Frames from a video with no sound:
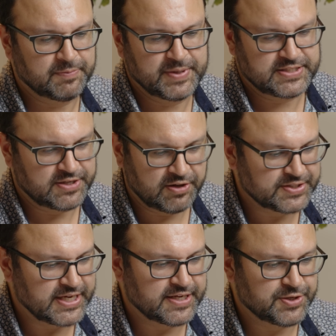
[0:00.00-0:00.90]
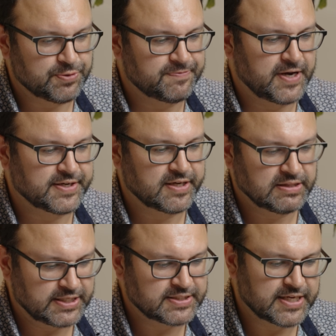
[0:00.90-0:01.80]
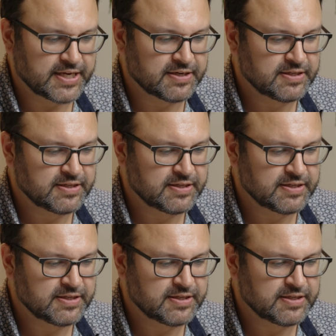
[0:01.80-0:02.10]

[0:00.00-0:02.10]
basically all the data you would find on LinkedIn,